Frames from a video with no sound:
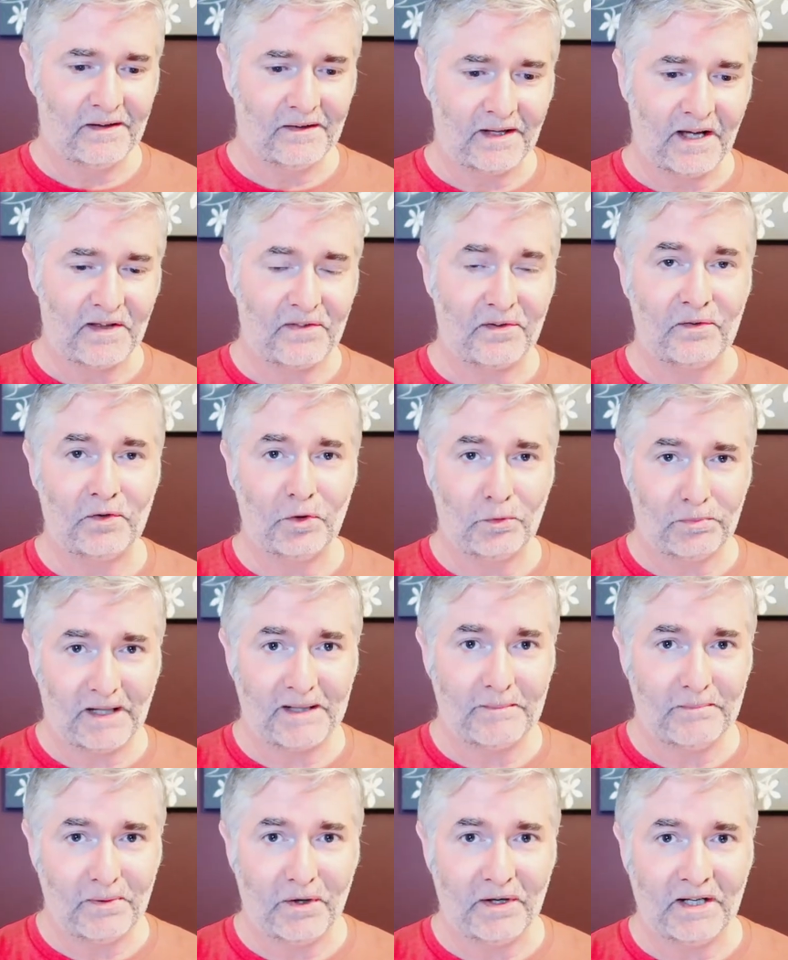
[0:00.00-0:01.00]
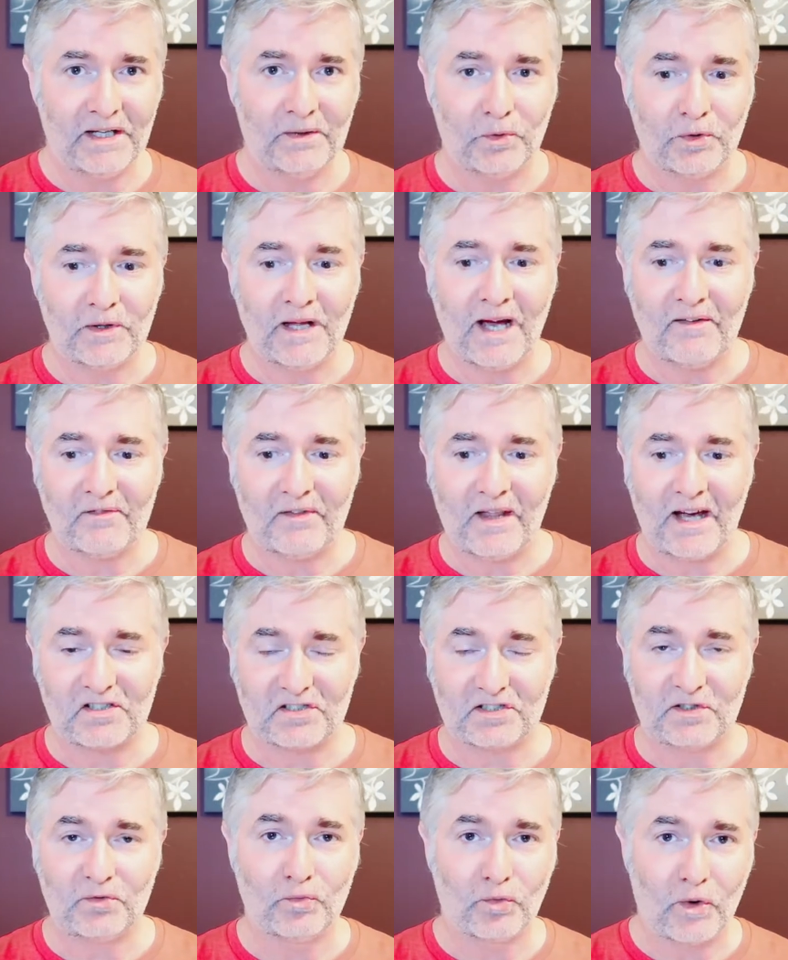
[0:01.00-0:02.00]
Nathan, who played Bernie, would have to
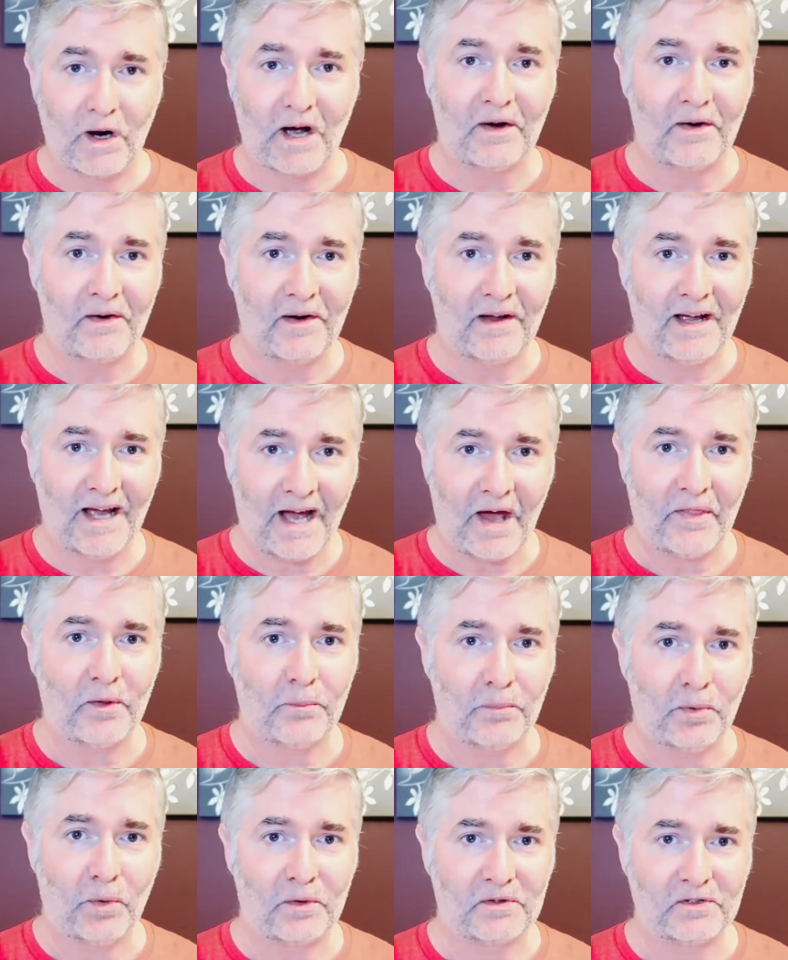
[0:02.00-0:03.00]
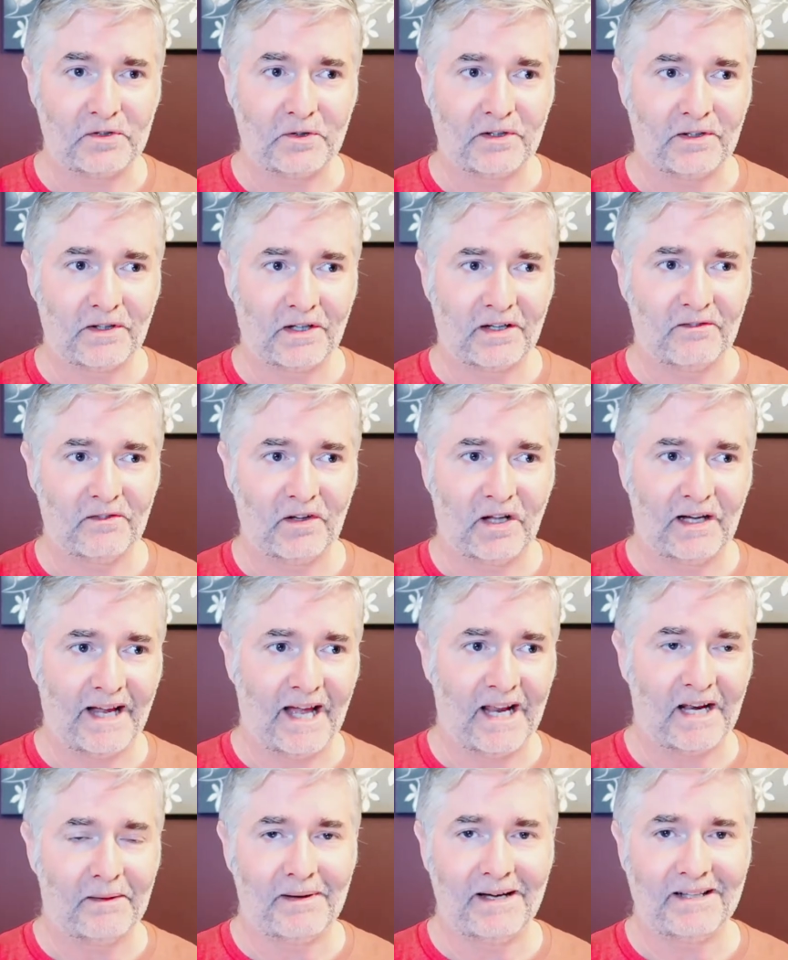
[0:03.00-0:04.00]
actually run at the boar to kind of
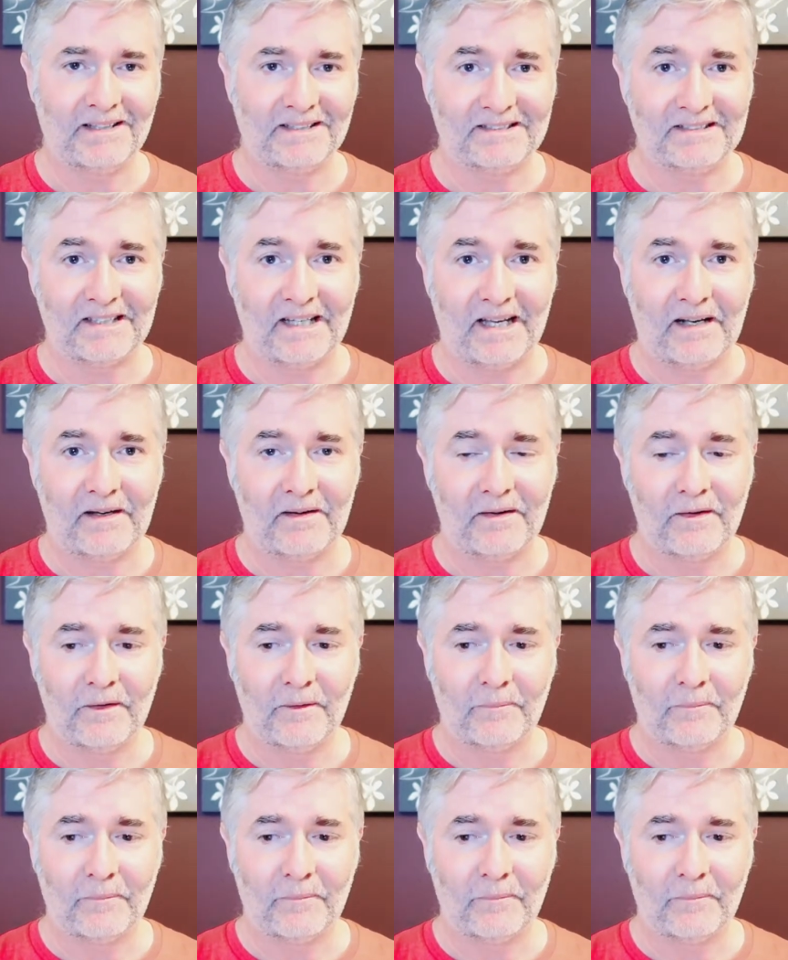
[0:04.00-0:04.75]
like animate the scene.